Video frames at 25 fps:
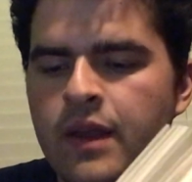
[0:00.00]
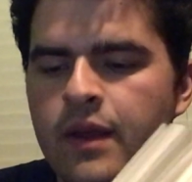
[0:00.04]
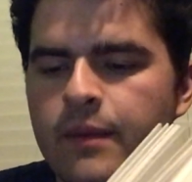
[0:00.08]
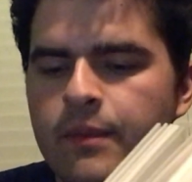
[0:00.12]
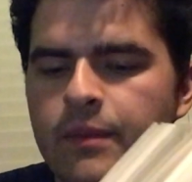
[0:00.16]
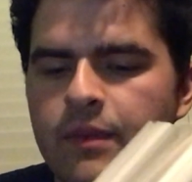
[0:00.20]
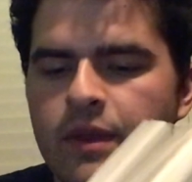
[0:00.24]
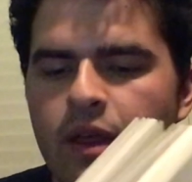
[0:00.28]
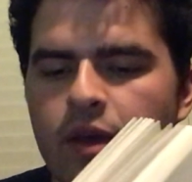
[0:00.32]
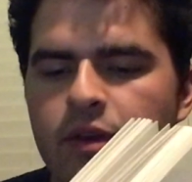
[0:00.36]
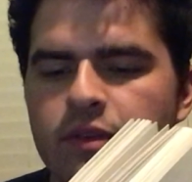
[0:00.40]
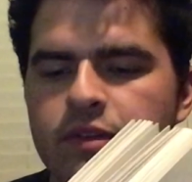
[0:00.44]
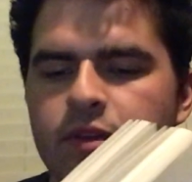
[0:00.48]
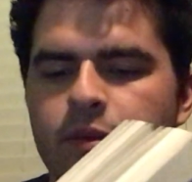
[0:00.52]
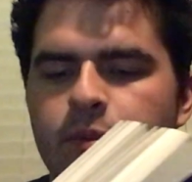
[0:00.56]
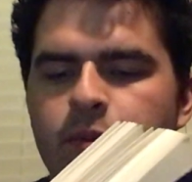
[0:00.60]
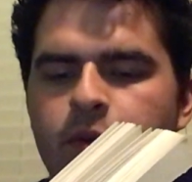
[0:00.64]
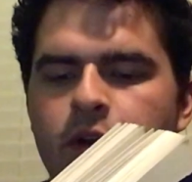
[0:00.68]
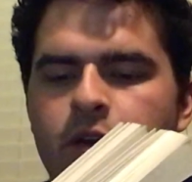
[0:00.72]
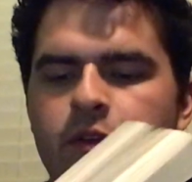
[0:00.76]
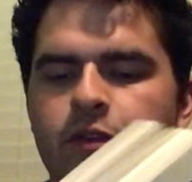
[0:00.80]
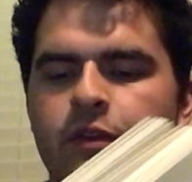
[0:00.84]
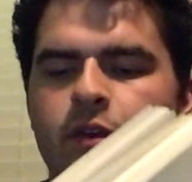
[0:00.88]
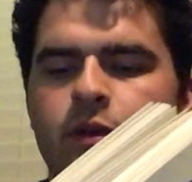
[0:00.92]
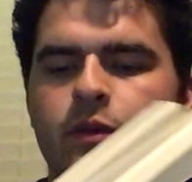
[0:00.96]
But that was the
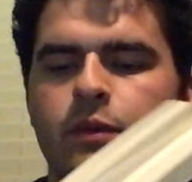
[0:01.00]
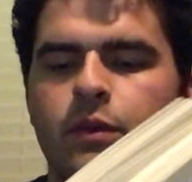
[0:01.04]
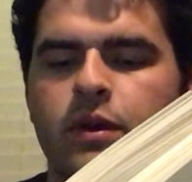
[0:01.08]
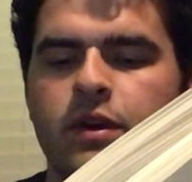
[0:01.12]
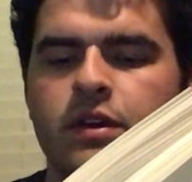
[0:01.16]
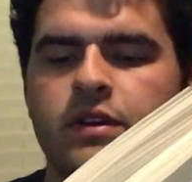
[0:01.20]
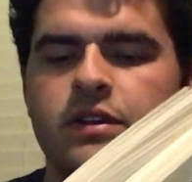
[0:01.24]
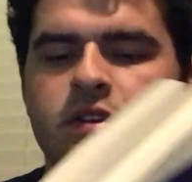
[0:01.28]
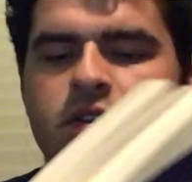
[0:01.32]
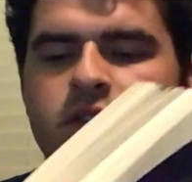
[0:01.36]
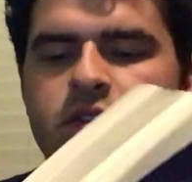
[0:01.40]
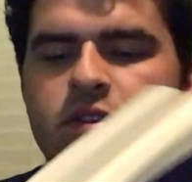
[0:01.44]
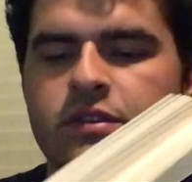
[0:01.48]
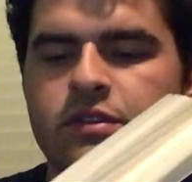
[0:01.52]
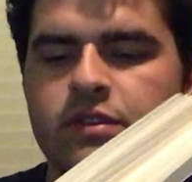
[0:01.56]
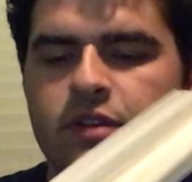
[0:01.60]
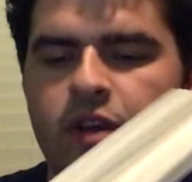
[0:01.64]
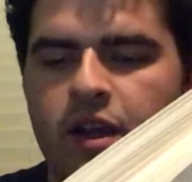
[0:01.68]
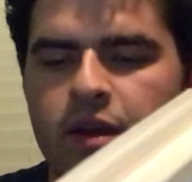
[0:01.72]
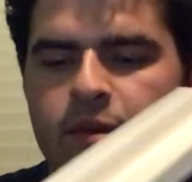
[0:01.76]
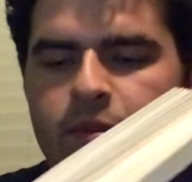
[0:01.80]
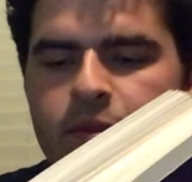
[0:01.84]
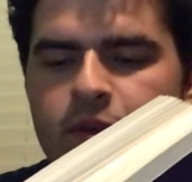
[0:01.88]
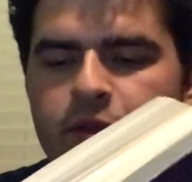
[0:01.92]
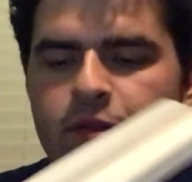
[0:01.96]
perfect word to
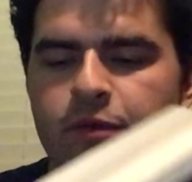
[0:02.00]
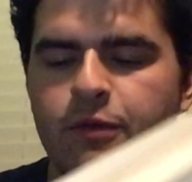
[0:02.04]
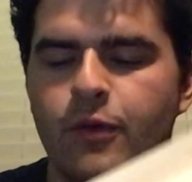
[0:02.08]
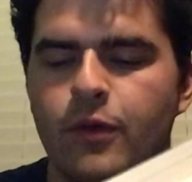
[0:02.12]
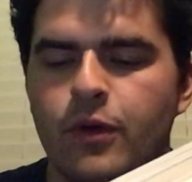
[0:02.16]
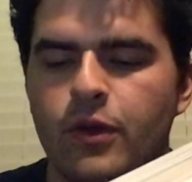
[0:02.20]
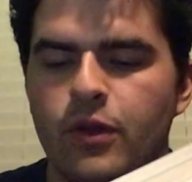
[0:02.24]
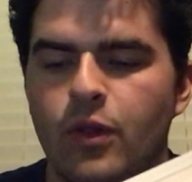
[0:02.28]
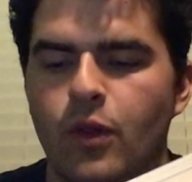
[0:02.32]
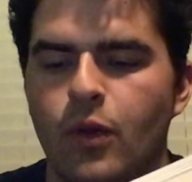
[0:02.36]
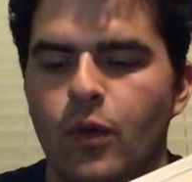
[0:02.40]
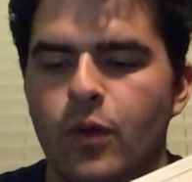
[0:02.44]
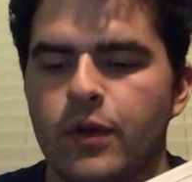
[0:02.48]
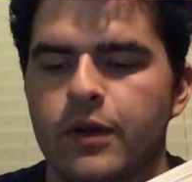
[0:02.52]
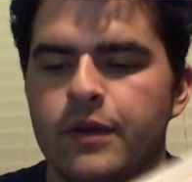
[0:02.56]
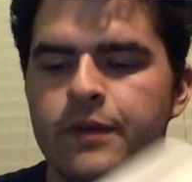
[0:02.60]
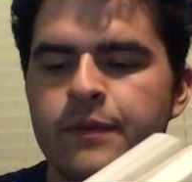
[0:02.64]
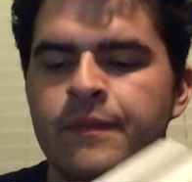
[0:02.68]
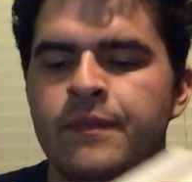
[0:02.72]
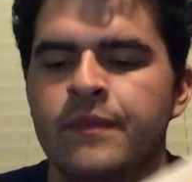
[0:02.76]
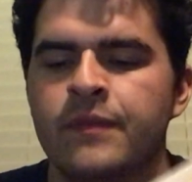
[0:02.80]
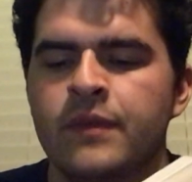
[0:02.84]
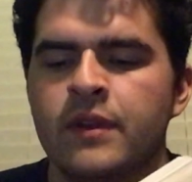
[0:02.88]
describe me, forlorn.